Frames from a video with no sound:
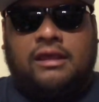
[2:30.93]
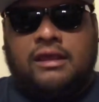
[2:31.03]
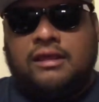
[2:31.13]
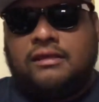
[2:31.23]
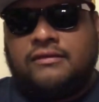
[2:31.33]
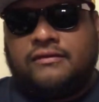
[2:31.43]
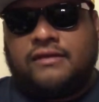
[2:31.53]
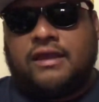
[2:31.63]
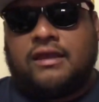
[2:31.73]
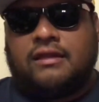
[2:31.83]
he
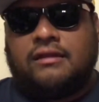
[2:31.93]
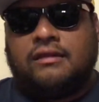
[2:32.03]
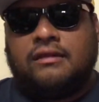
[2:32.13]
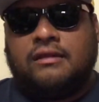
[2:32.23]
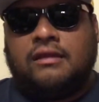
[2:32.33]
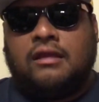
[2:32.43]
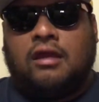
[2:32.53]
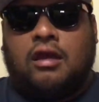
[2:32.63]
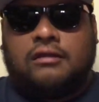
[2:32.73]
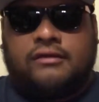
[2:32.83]
said
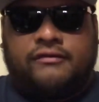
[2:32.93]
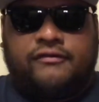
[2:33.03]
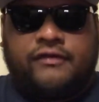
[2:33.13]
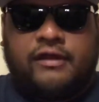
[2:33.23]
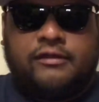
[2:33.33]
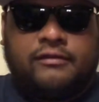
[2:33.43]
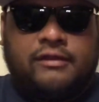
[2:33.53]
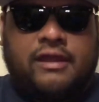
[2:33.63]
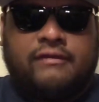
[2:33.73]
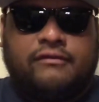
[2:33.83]
on the federal
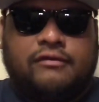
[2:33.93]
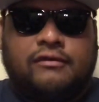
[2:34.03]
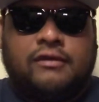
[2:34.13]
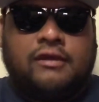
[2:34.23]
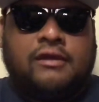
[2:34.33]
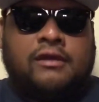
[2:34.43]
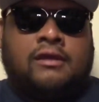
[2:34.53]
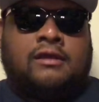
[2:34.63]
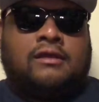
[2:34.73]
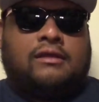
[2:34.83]
level,
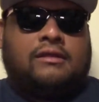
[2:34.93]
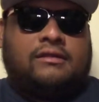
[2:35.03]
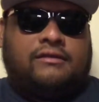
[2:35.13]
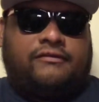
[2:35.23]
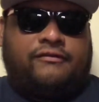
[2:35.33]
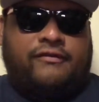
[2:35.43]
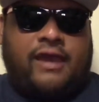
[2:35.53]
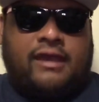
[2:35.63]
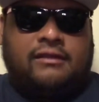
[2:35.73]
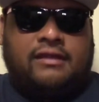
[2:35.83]
the
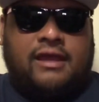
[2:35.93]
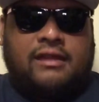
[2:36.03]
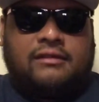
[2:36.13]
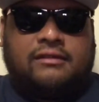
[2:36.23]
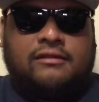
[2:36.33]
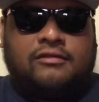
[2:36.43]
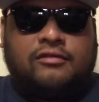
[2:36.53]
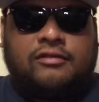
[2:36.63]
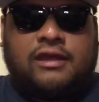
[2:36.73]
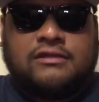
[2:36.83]
fact that the
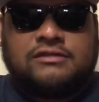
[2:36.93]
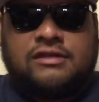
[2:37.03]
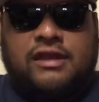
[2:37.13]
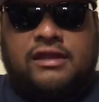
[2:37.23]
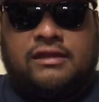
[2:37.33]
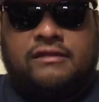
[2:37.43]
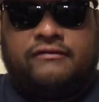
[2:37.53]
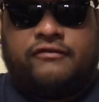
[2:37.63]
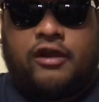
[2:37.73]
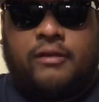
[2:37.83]
2018
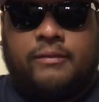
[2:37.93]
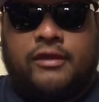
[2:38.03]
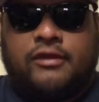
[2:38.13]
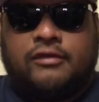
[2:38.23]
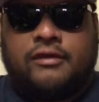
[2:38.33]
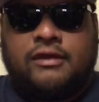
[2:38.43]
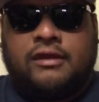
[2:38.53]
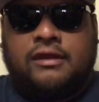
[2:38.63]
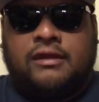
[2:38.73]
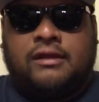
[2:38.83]
Farm Bill
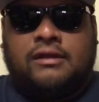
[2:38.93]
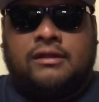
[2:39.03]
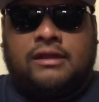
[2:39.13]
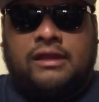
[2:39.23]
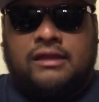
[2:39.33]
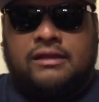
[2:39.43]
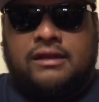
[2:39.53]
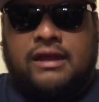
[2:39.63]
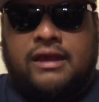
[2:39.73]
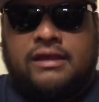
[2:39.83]

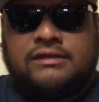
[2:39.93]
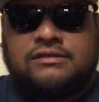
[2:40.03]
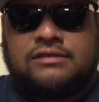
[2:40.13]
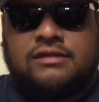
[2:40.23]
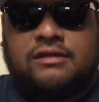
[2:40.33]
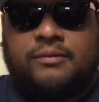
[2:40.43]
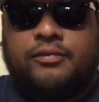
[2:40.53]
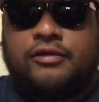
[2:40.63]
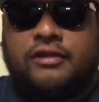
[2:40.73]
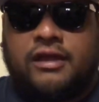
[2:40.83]
legalized the
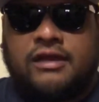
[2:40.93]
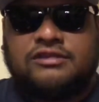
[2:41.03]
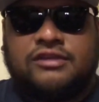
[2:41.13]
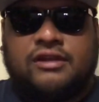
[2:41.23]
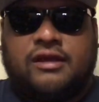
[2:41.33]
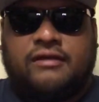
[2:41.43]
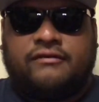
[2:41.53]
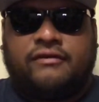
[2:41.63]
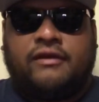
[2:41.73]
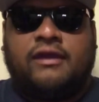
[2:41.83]
production
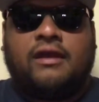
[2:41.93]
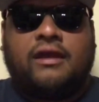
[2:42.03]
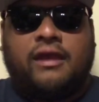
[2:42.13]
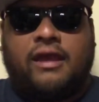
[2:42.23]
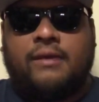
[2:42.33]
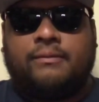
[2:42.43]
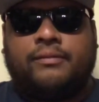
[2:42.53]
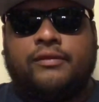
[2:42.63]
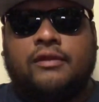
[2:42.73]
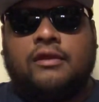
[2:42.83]
of hemp
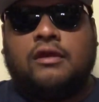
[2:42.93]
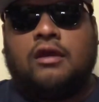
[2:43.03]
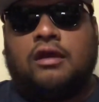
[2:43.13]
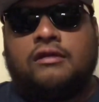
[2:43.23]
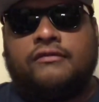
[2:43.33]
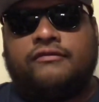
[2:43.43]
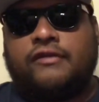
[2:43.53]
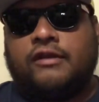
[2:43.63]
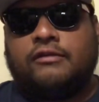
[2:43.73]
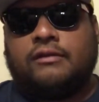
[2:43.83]
on the
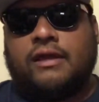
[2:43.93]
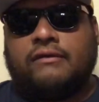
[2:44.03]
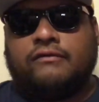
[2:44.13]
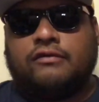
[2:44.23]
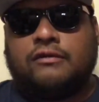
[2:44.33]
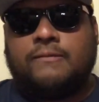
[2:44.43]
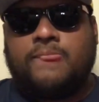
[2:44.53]
federal level,